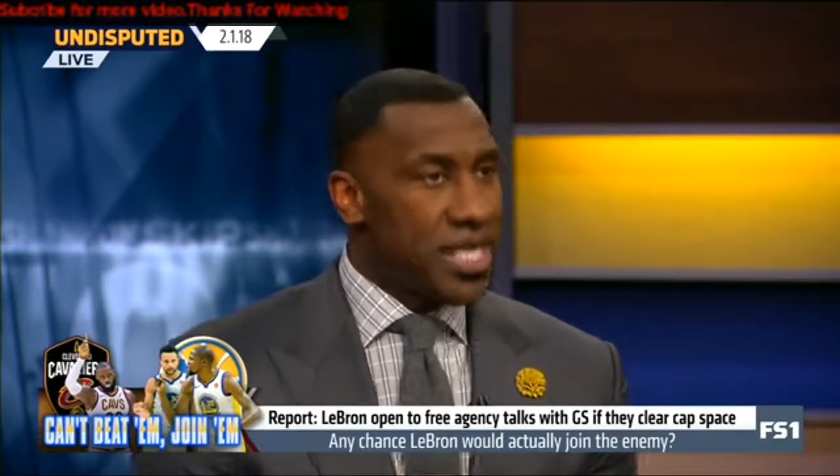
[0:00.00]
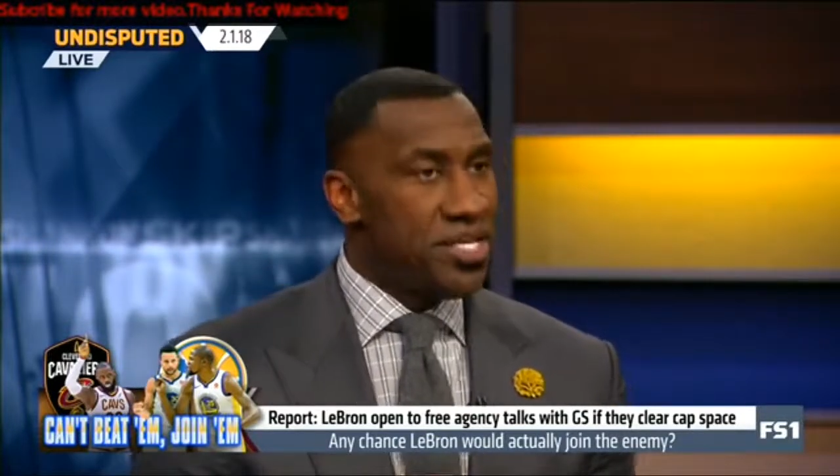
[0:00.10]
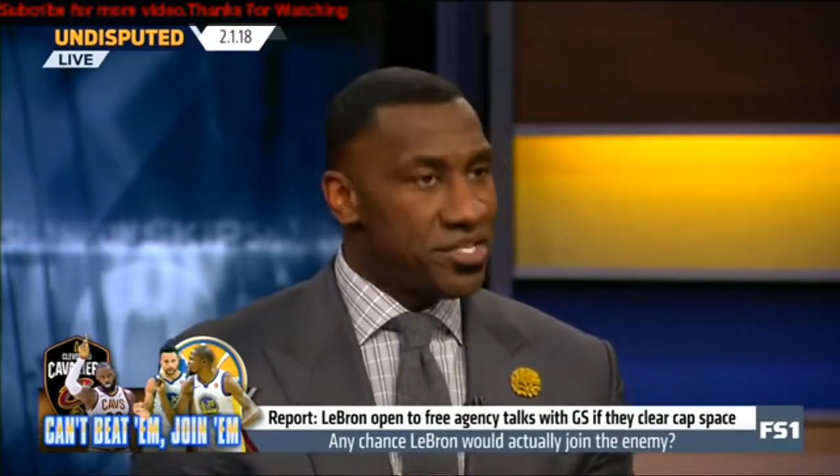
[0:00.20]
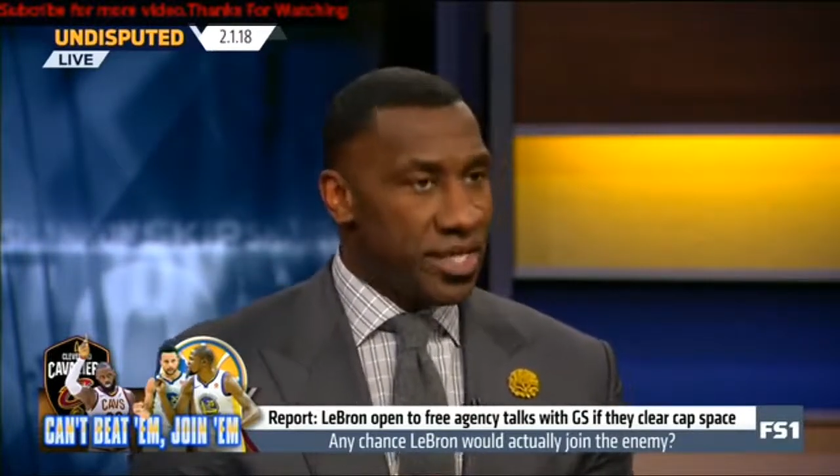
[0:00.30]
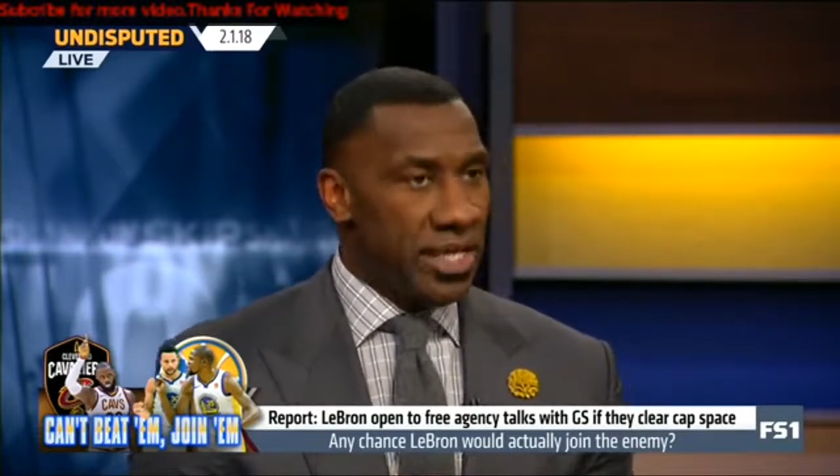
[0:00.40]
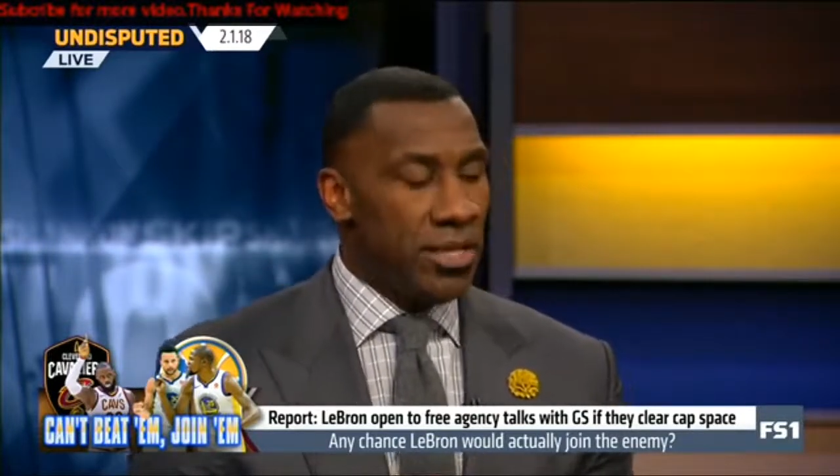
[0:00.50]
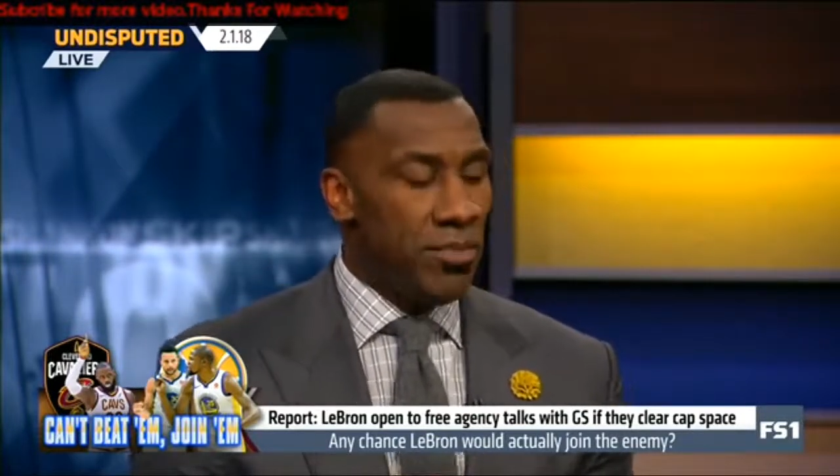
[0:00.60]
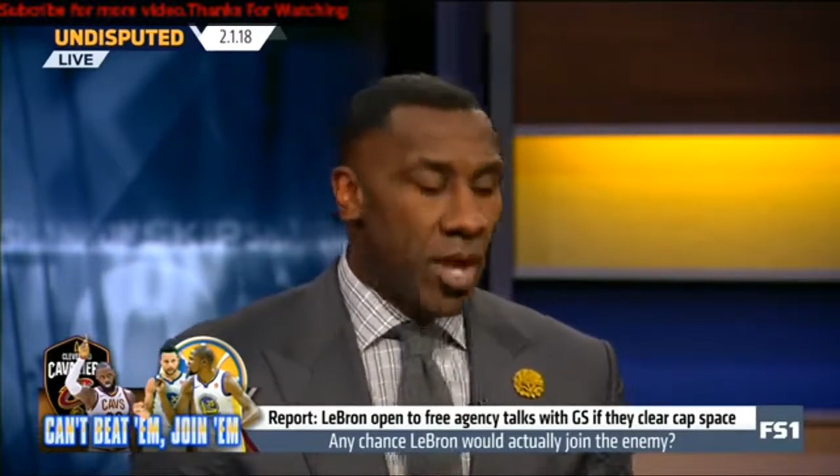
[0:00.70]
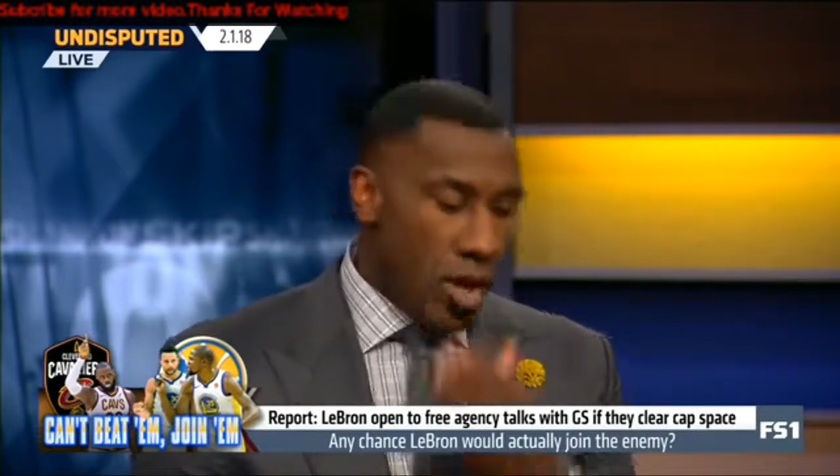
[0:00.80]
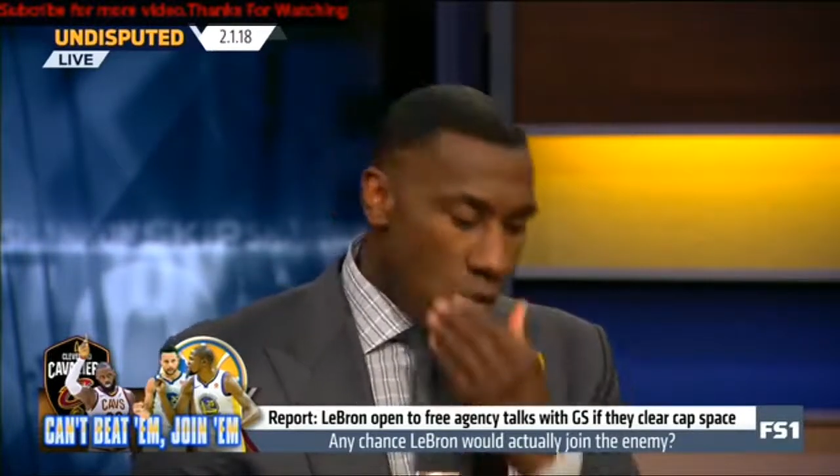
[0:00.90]
He and his
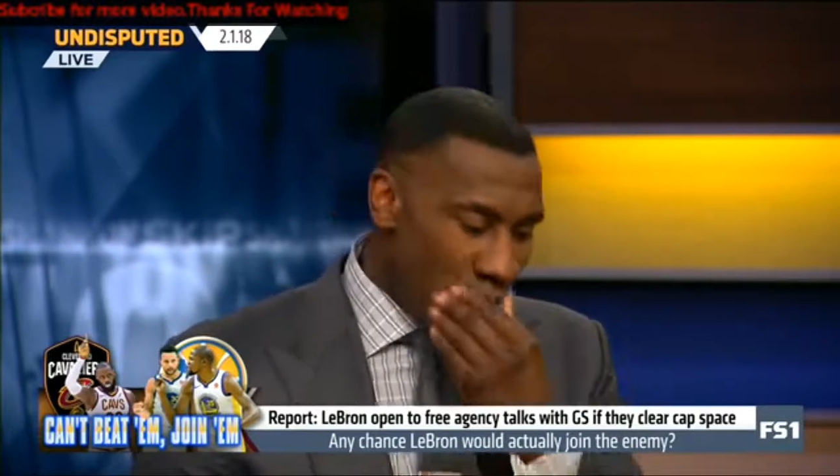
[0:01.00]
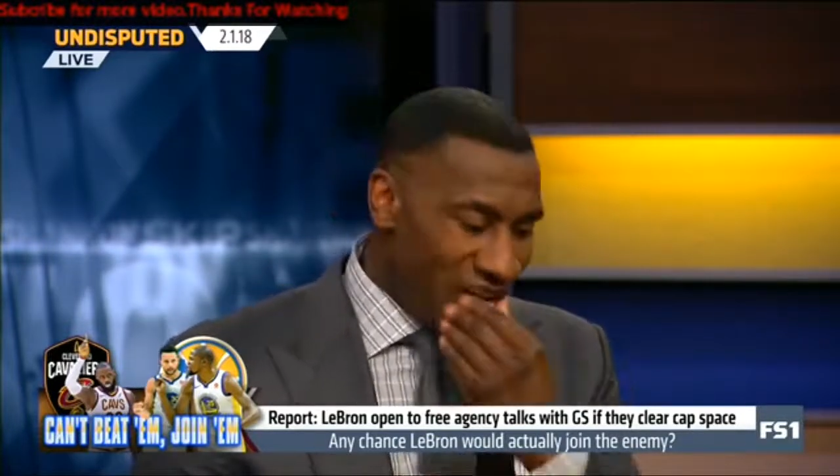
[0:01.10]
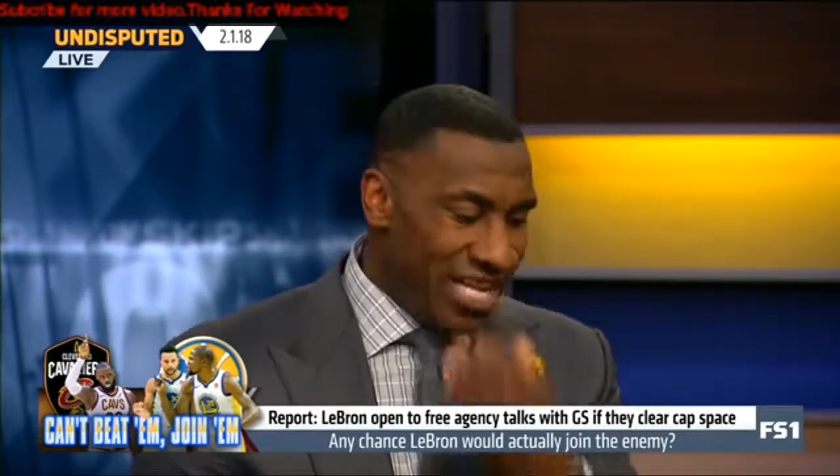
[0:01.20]
team will